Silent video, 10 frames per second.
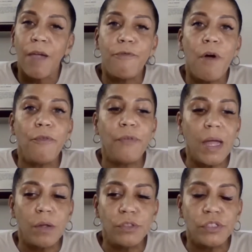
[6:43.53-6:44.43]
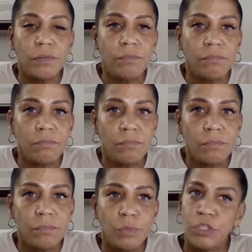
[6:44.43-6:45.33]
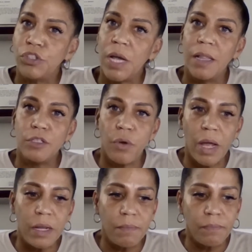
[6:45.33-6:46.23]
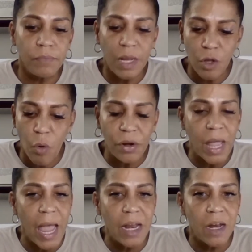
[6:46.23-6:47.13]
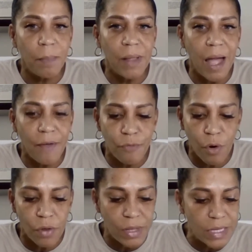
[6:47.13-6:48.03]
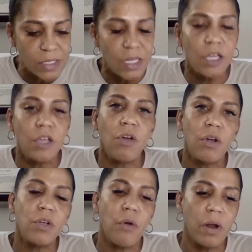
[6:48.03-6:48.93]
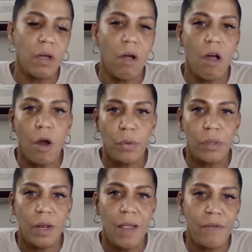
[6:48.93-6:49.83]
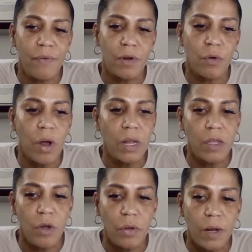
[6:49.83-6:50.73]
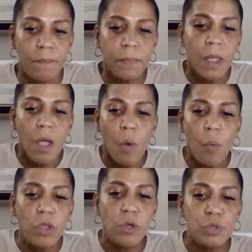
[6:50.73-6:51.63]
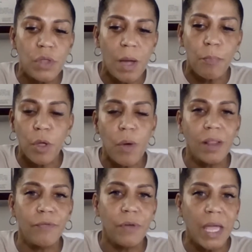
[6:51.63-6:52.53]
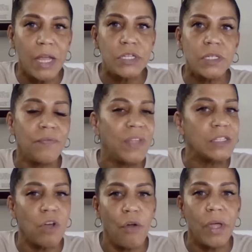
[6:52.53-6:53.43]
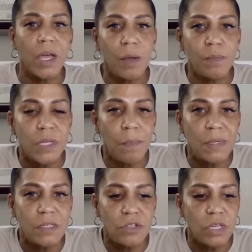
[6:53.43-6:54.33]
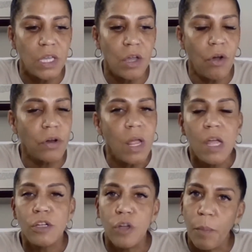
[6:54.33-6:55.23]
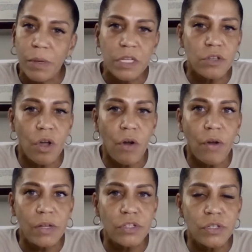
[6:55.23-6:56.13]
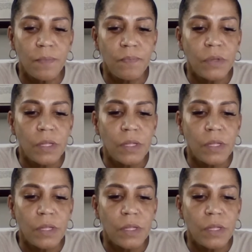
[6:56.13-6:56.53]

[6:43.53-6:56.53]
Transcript: If all fails with your challenge credit, then go on ahead and apply for the secured credit card with the Navy Federal Credit Union. When you do that pre-qualification, if that's all that comes up is the secured, don't be discouraged.